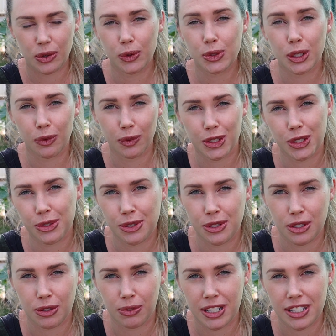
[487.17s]
also reduces
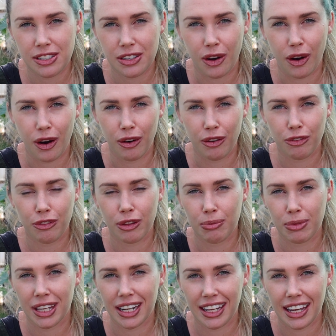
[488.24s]
the risk of
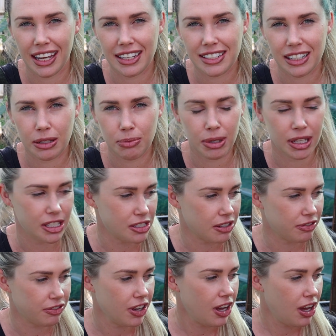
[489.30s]
them getting eaten, because
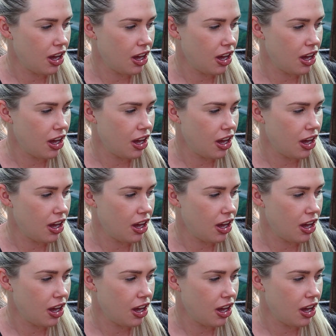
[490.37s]
if